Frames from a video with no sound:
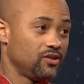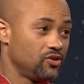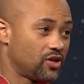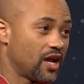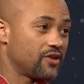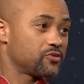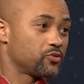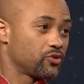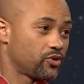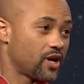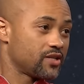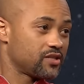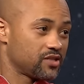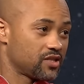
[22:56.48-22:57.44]
you could have some
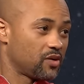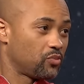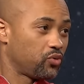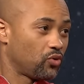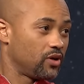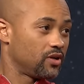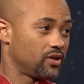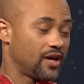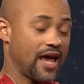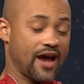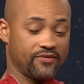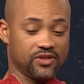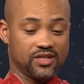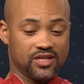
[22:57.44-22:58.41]
regrets at some point.
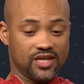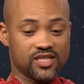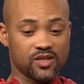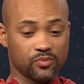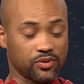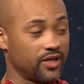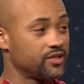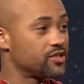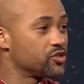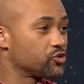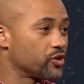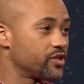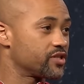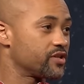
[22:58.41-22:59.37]
Have the discipline True. to
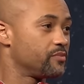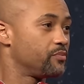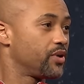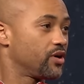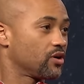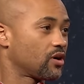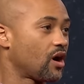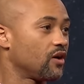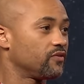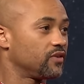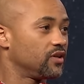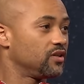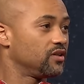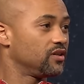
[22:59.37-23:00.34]
drink some bitter
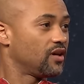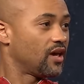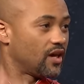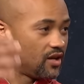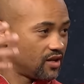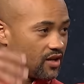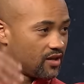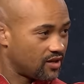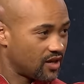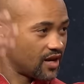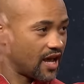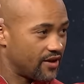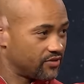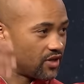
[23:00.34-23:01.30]
coffee and
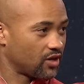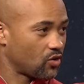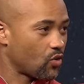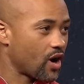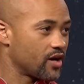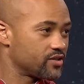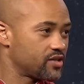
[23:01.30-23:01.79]
and have that acquired